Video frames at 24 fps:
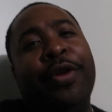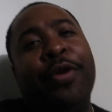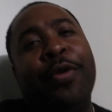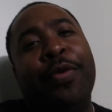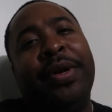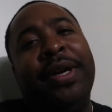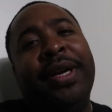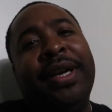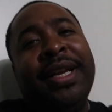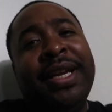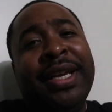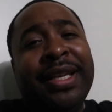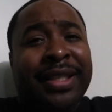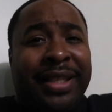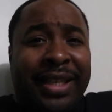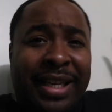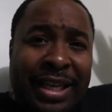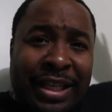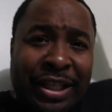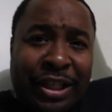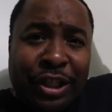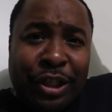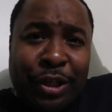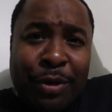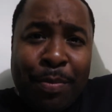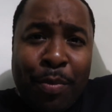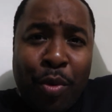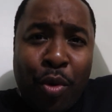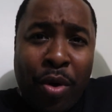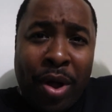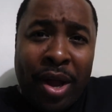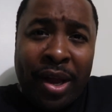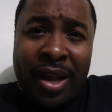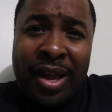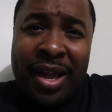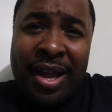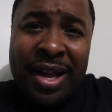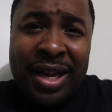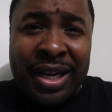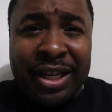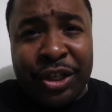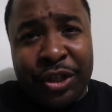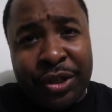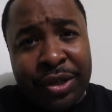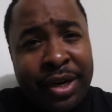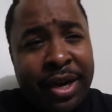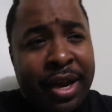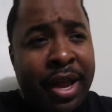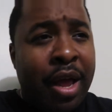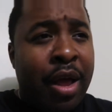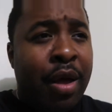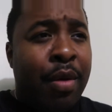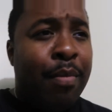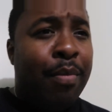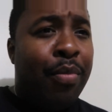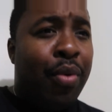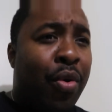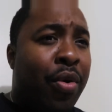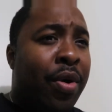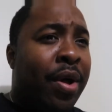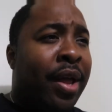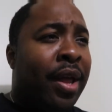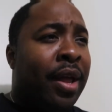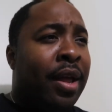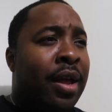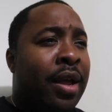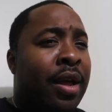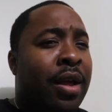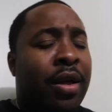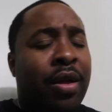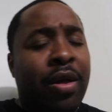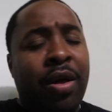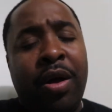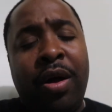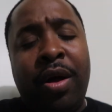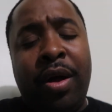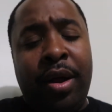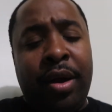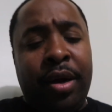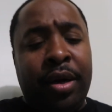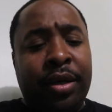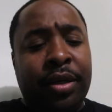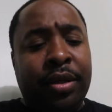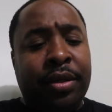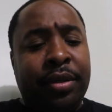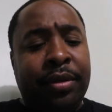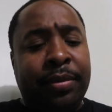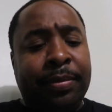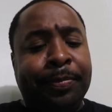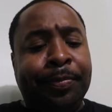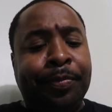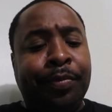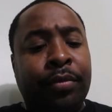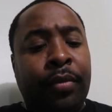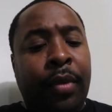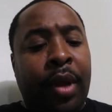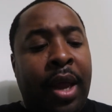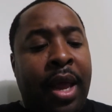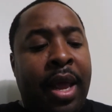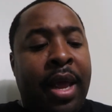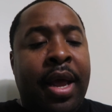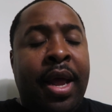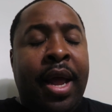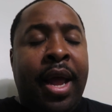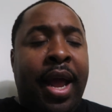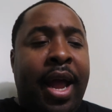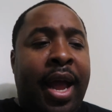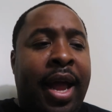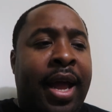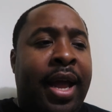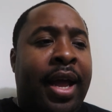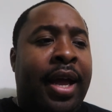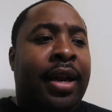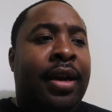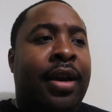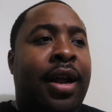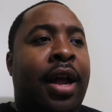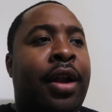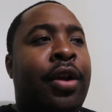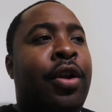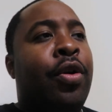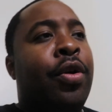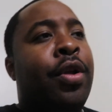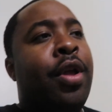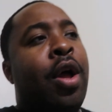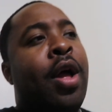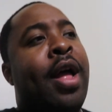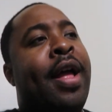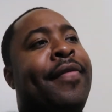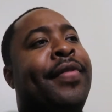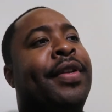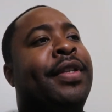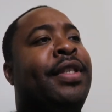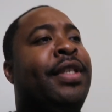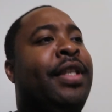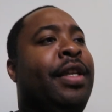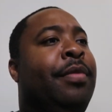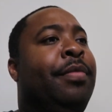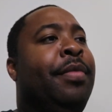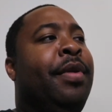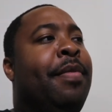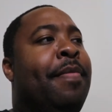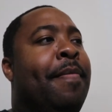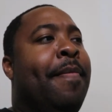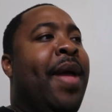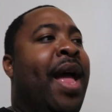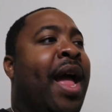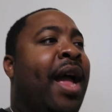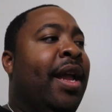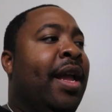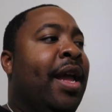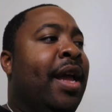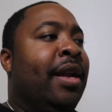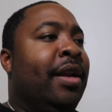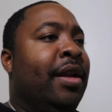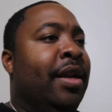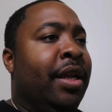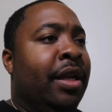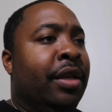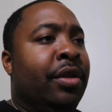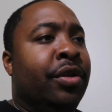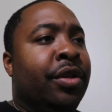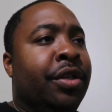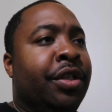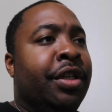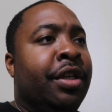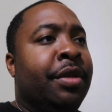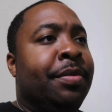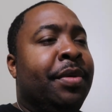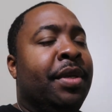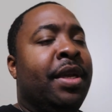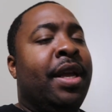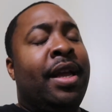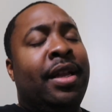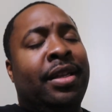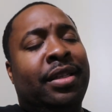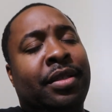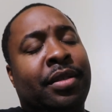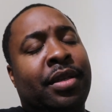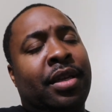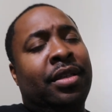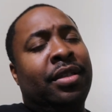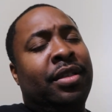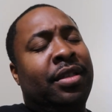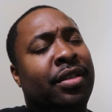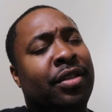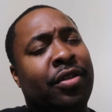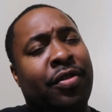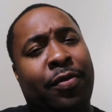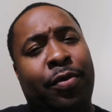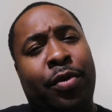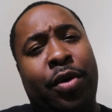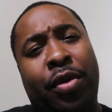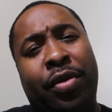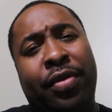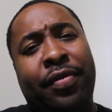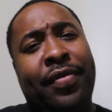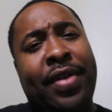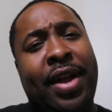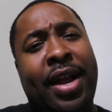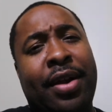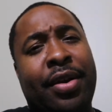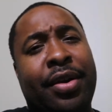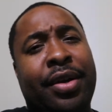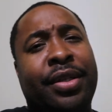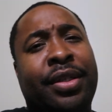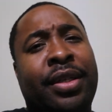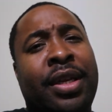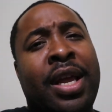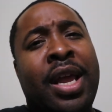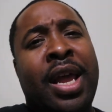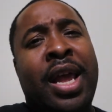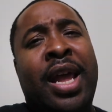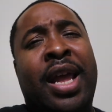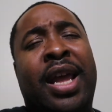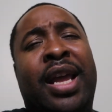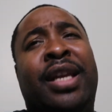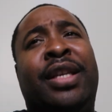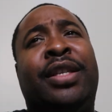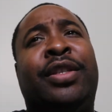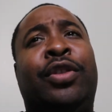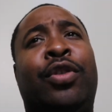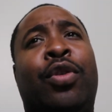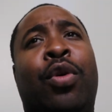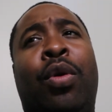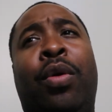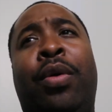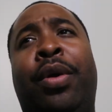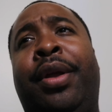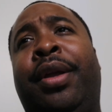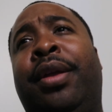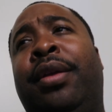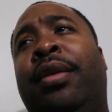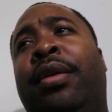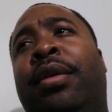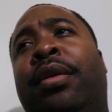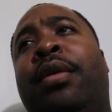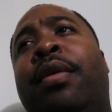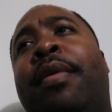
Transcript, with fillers: know what it is. It's your boy Country Boy Cars, and I know y'all haven't seen me back at dealerships yet. It's because this coronavirus is going